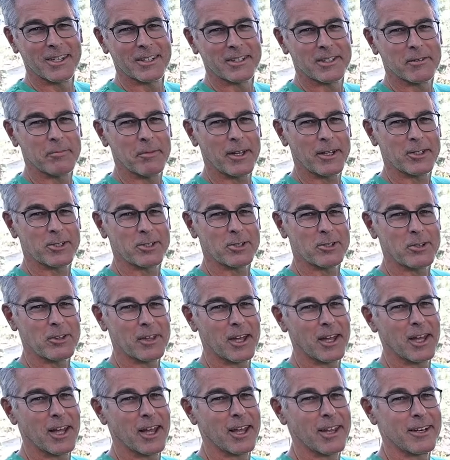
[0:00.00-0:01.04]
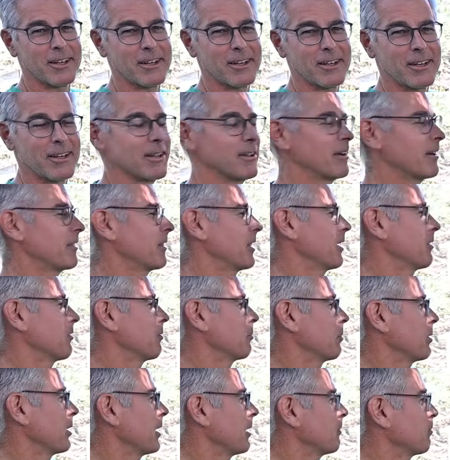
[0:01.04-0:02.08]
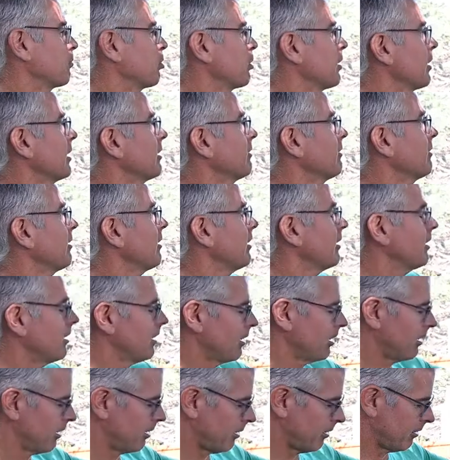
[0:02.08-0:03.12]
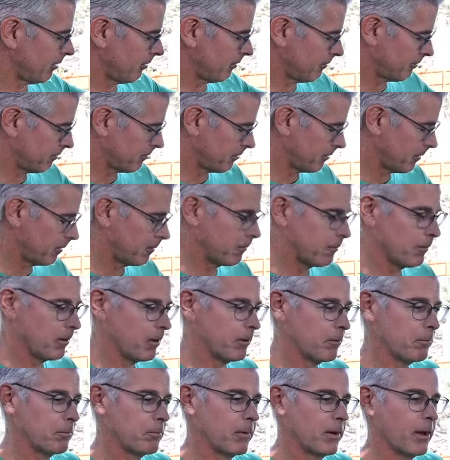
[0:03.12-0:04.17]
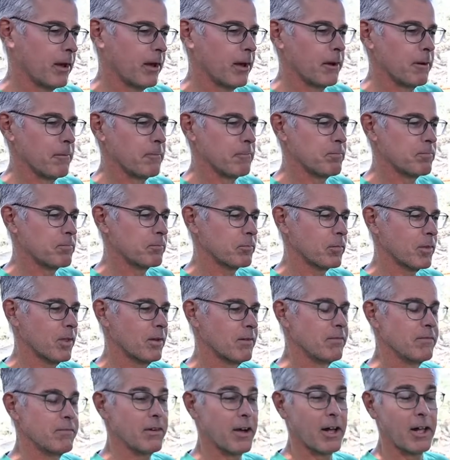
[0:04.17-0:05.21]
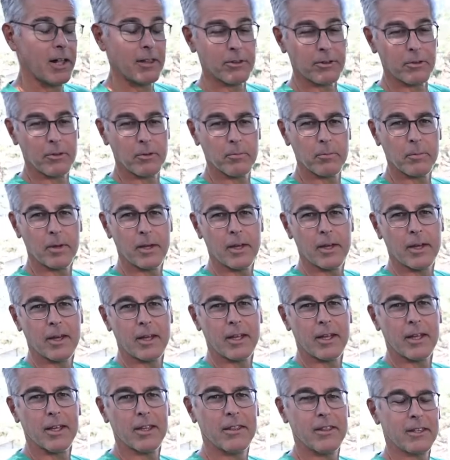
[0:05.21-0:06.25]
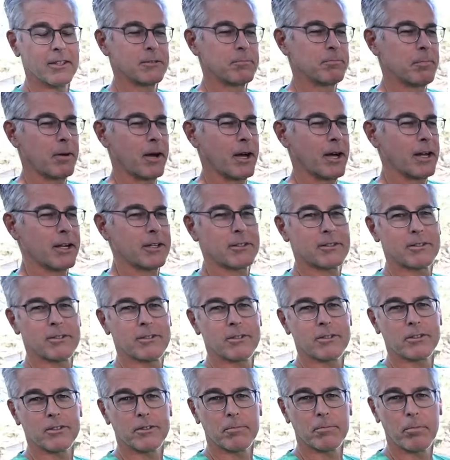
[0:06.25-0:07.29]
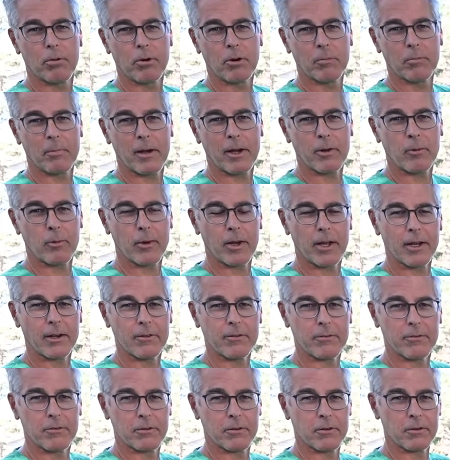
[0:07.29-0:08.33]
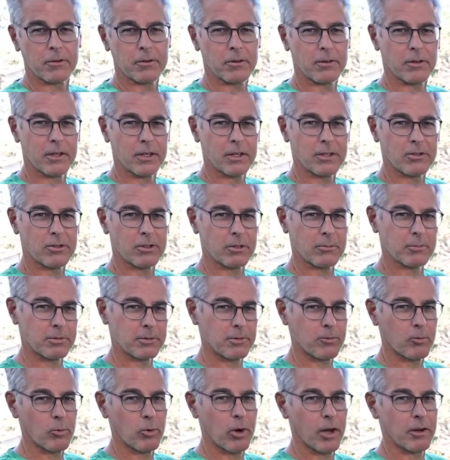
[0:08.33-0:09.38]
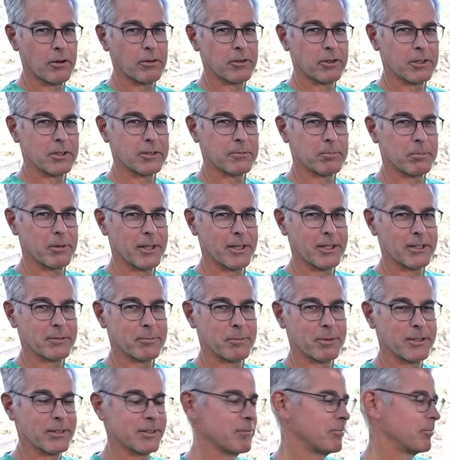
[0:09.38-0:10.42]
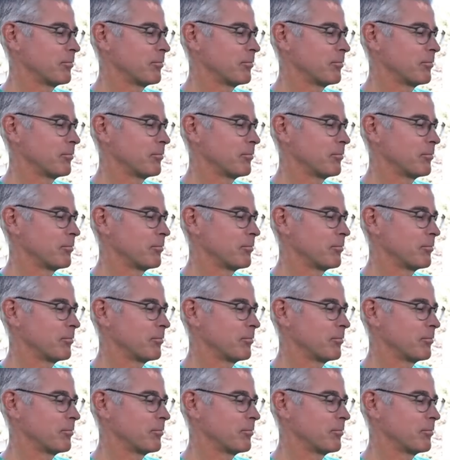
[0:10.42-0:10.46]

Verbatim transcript: to make sure that there would be plenty of um, volume in this box to support my weight for in terms of water displacement.